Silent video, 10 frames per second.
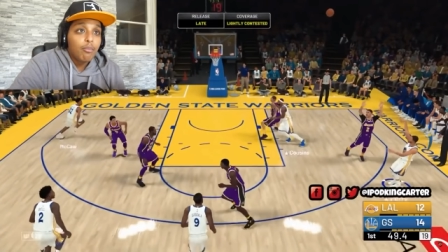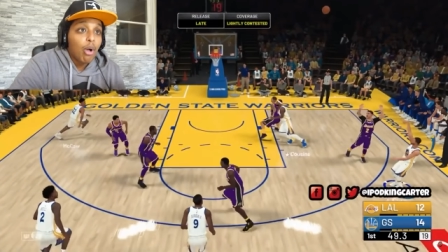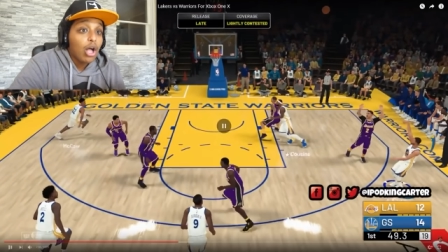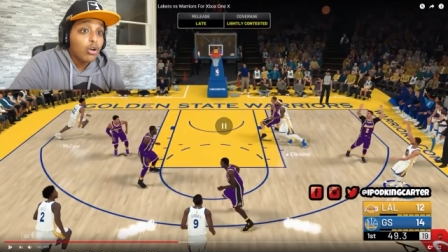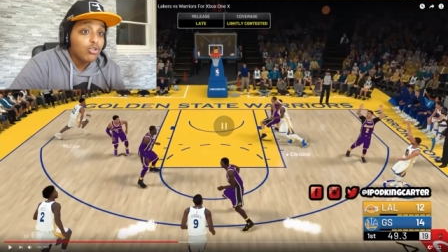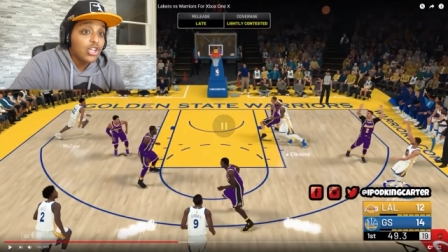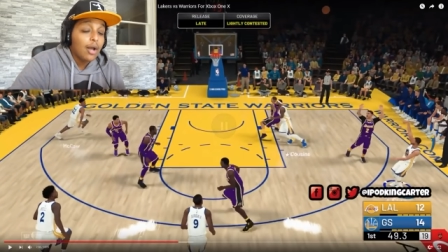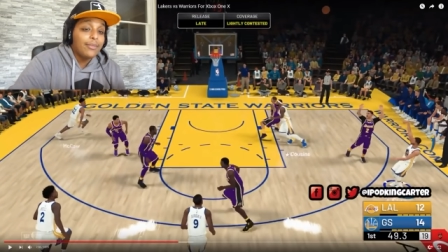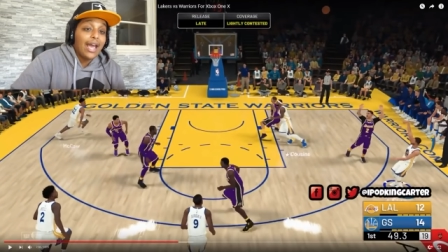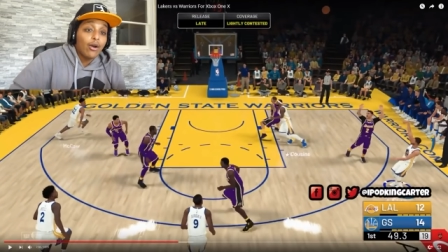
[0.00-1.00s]
Ball goes
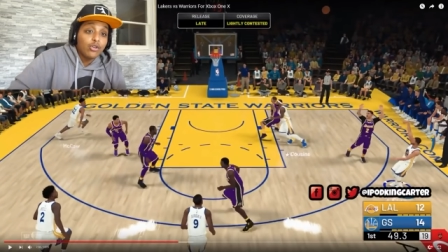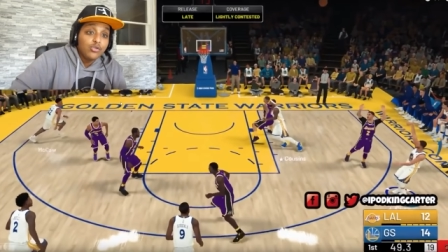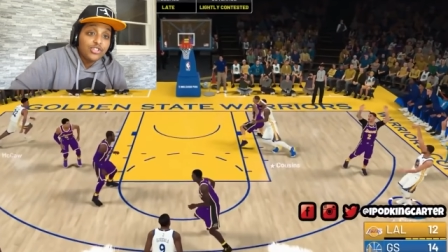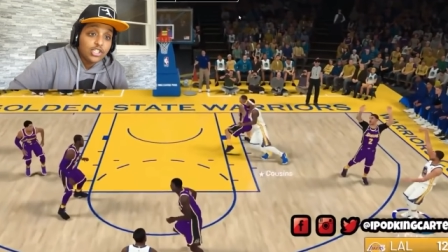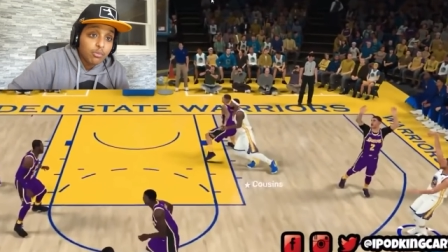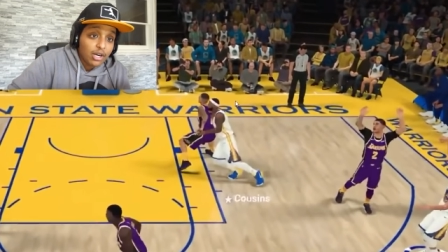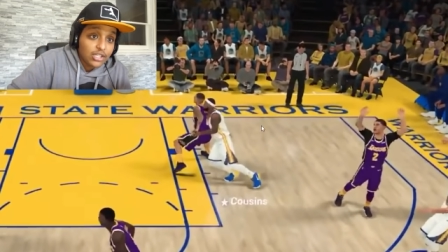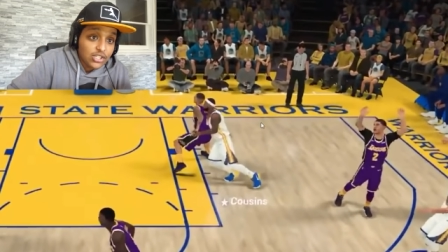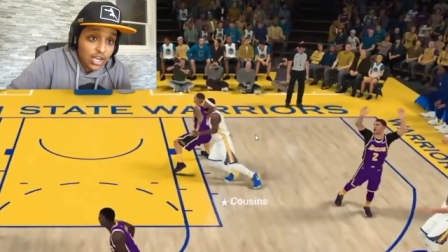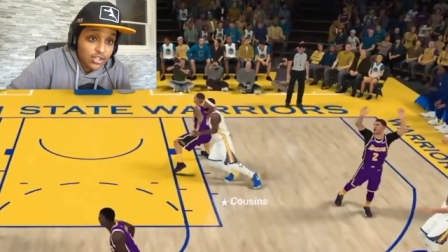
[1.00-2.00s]
up. Now, you see
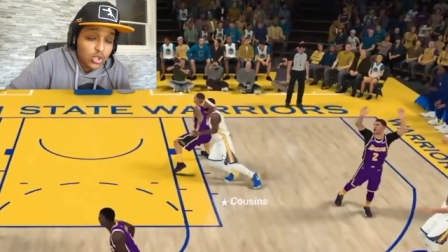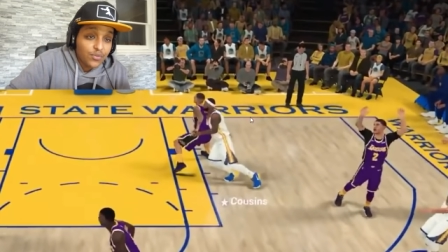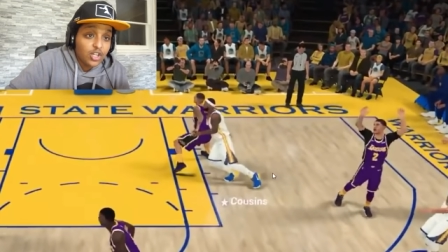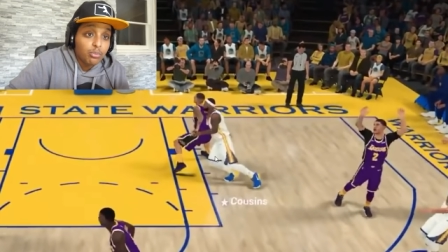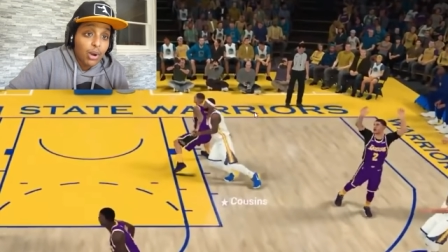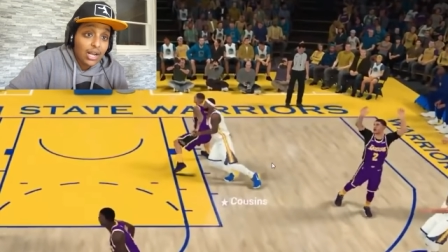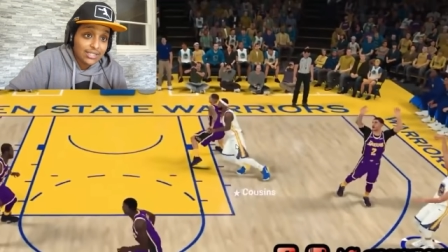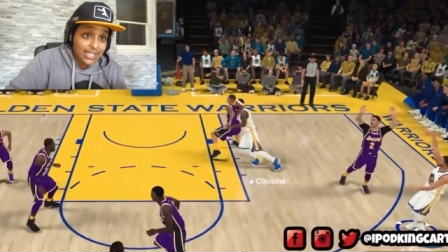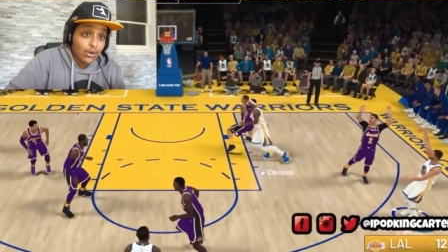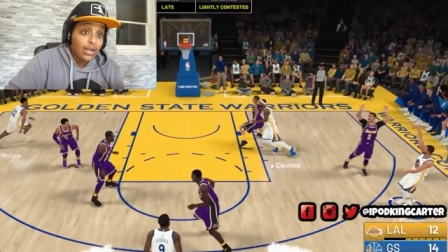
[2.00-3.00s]
DeMarcus Cousins over here
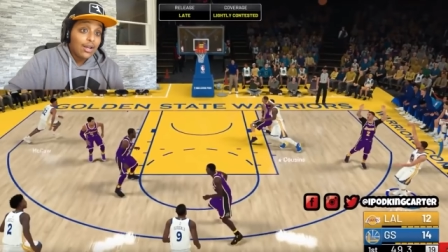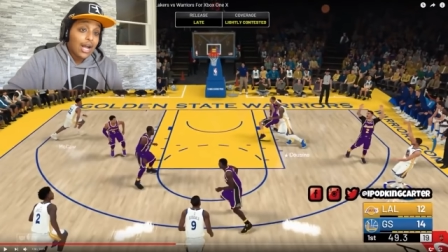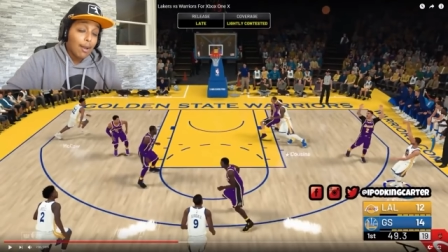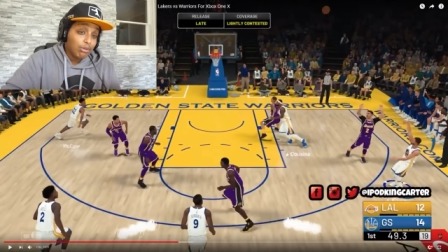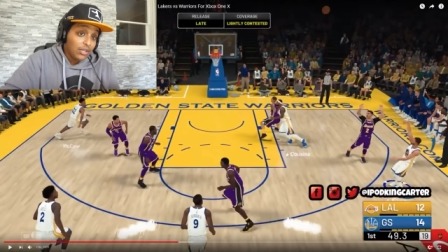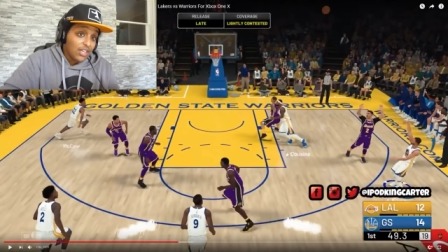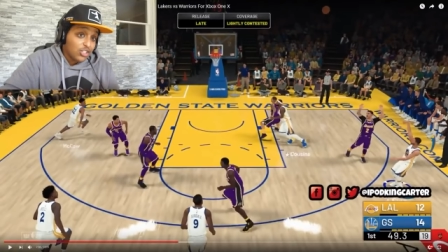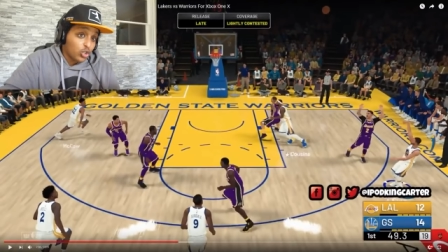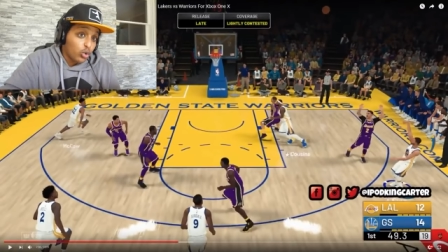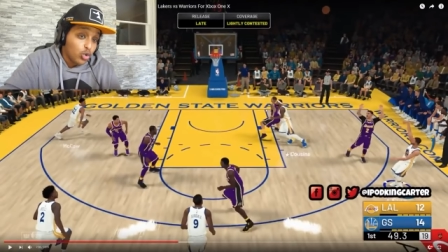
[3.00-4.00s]
boxed out. I believe
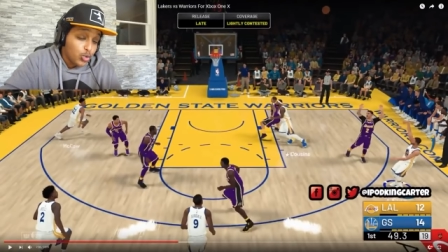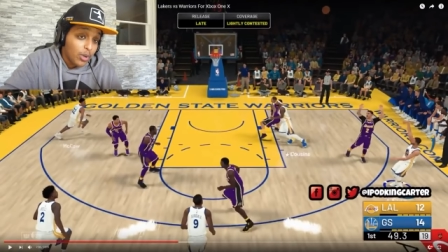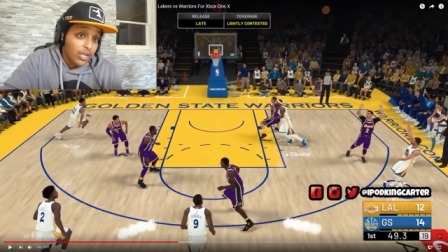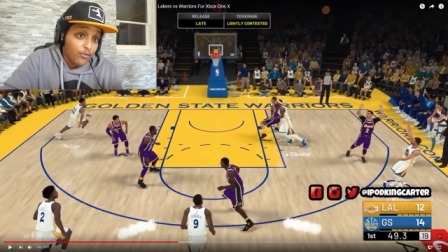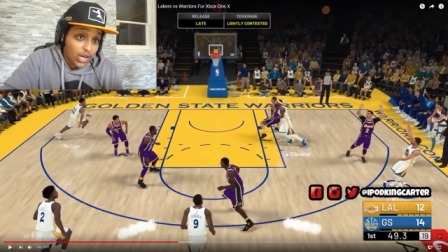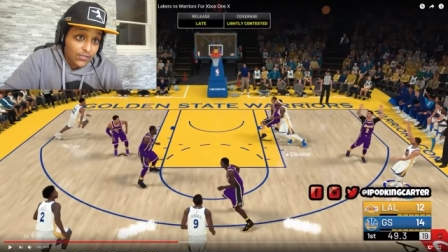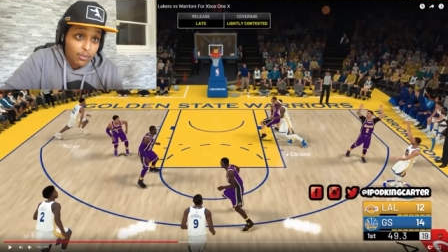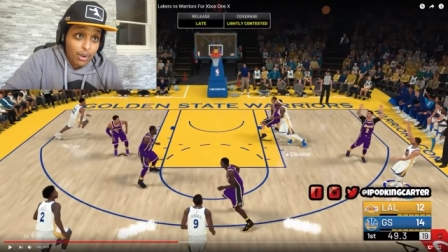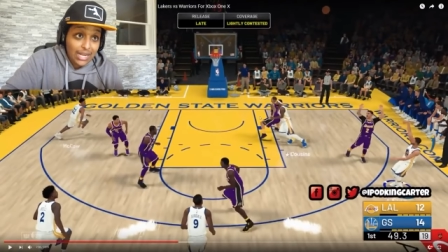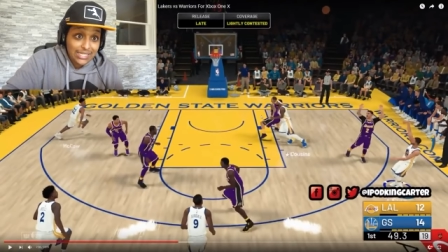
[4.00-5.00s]
that's Kuzma in front of
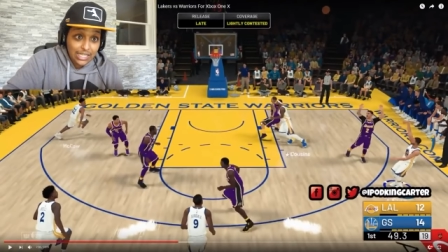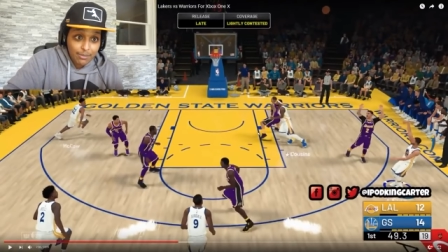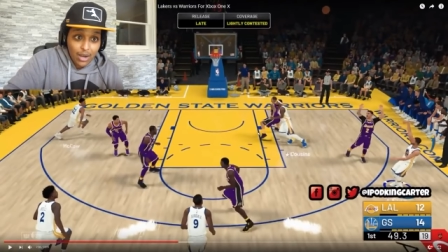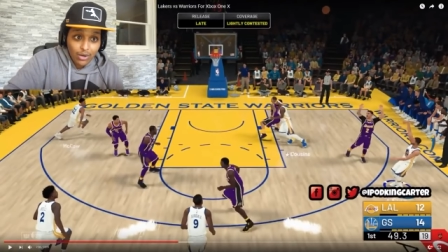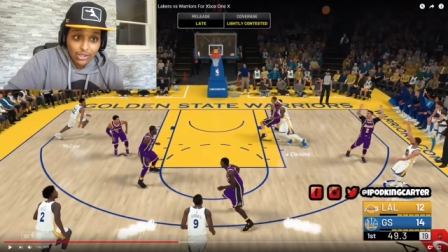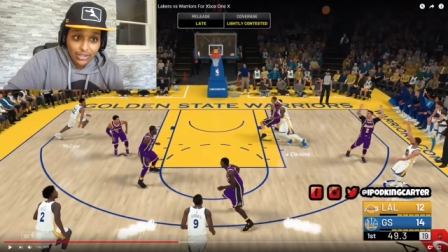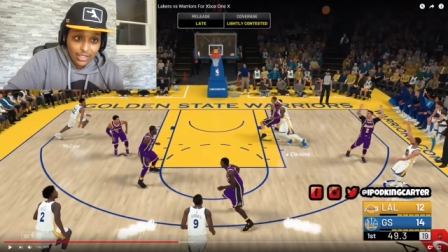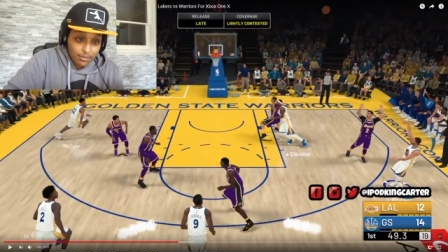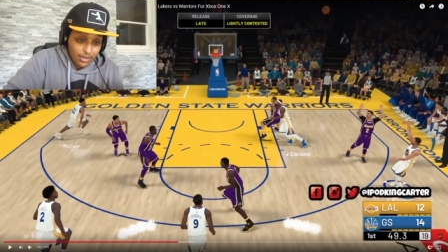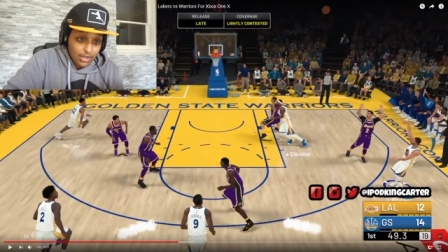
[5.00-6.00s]
him boxing him out, and look
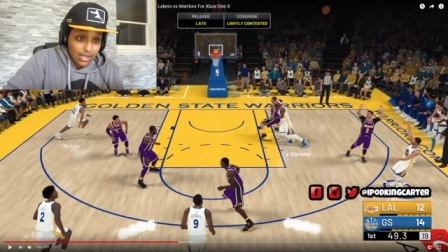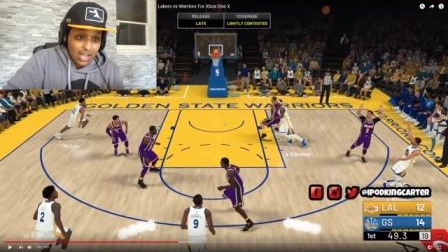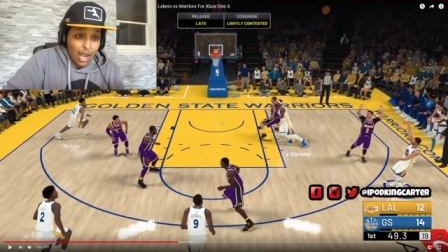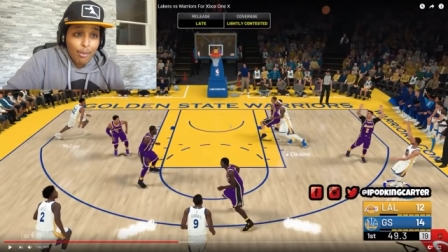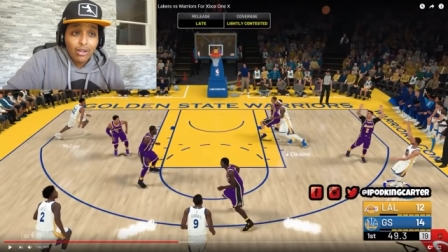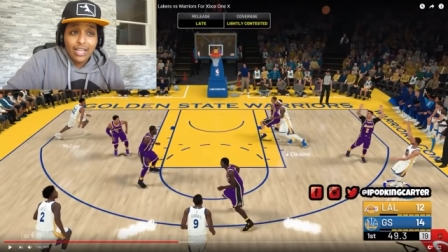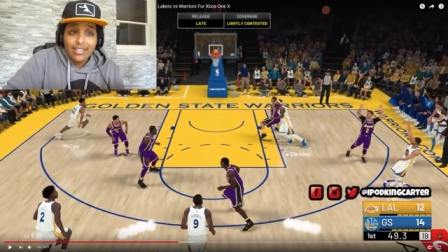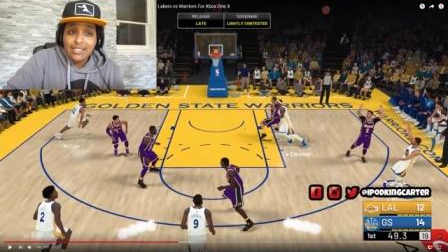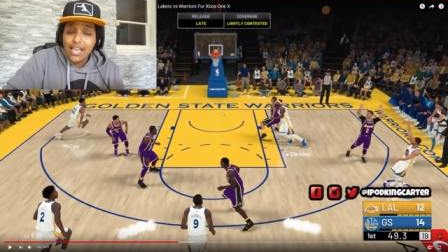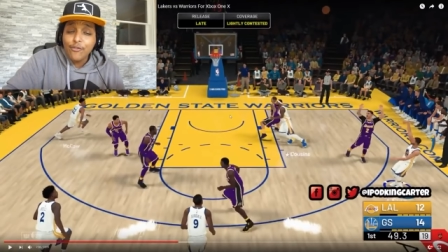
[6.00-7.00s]
at him. About
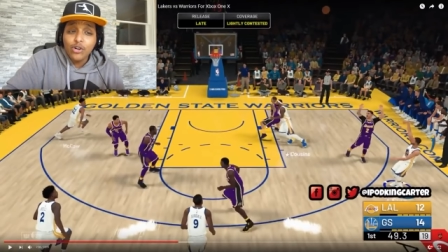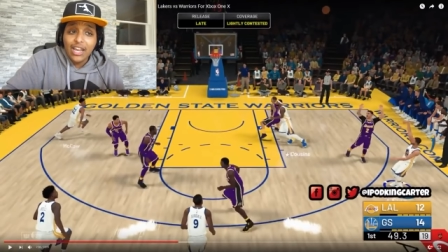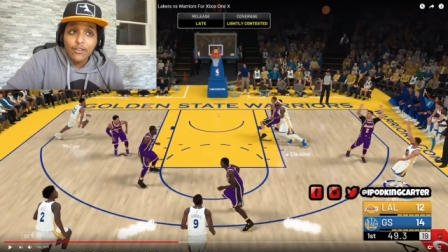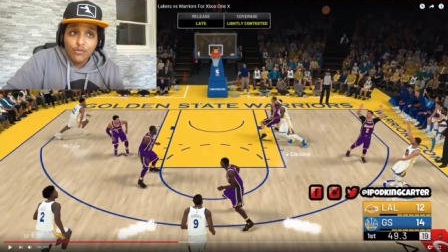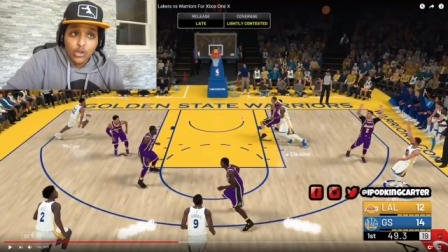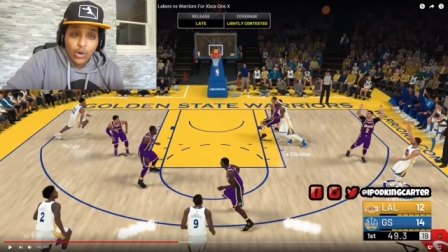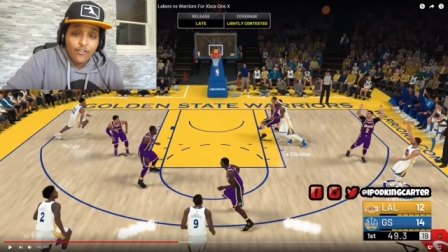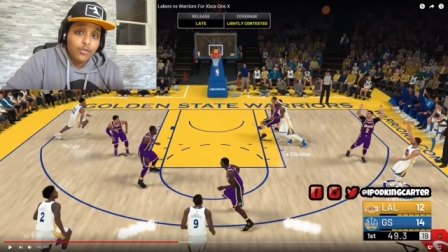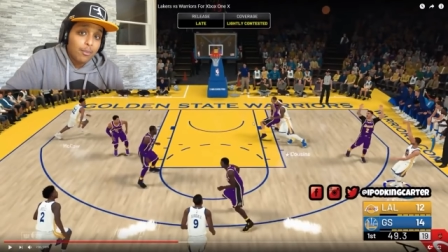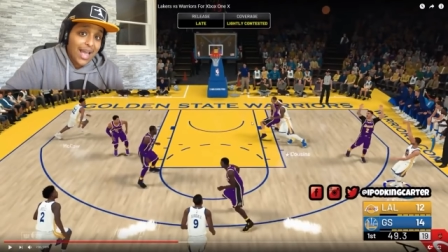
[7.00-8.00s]
like 7 or 8 feet away
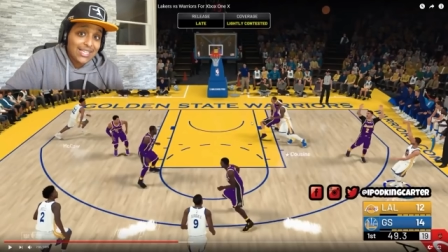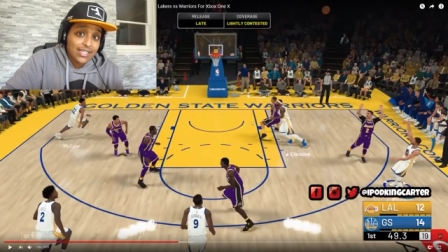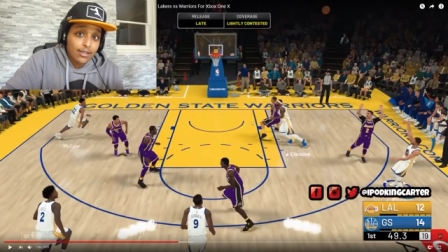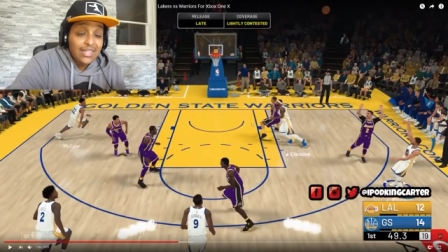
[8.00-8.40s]
from the basket.